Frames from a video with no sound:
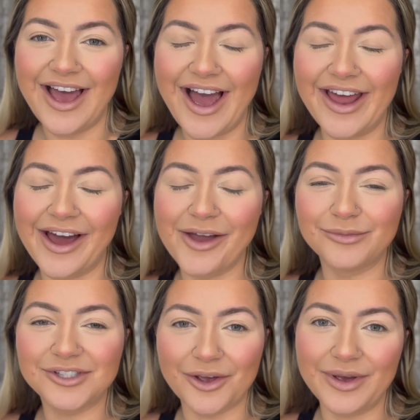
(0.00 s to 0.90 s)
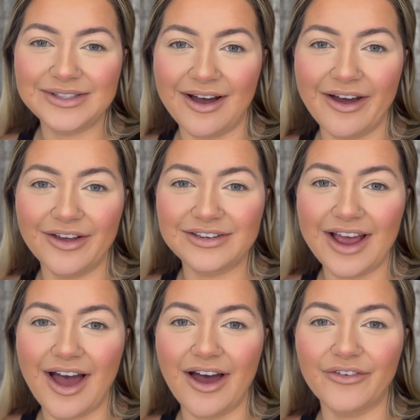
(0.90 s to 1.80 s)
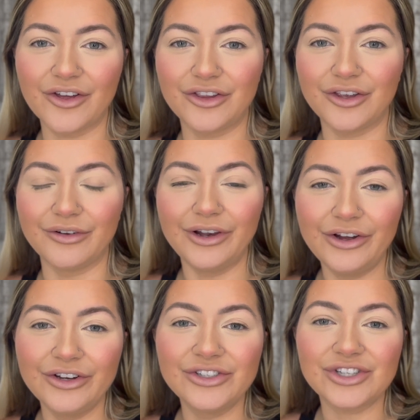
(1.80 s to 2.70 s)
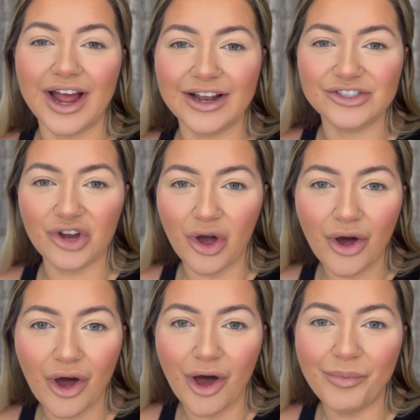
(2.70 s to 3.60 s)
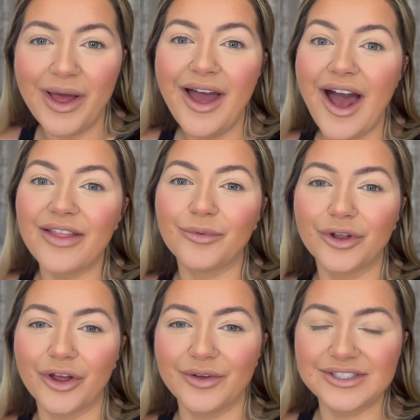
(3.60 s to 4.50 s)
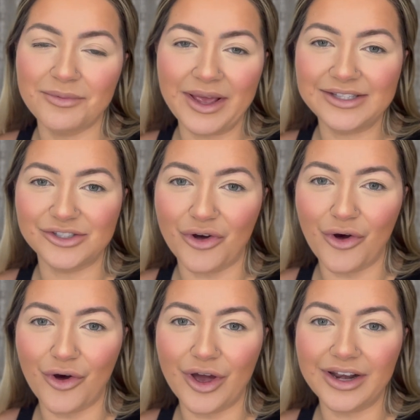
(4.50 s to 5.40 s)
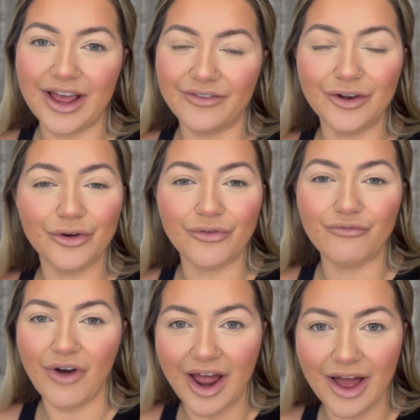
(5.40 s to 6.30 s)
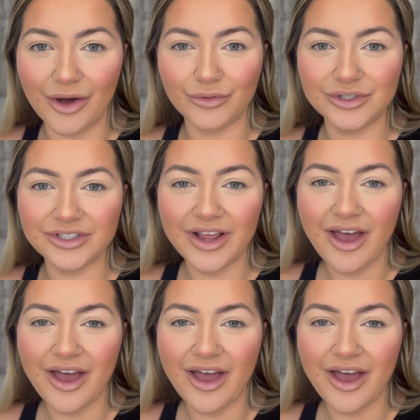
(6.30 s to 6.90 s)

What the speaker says: And I am so excited to have a cute lunch, catch up, and then we're gonna go into the bass store and have a look around.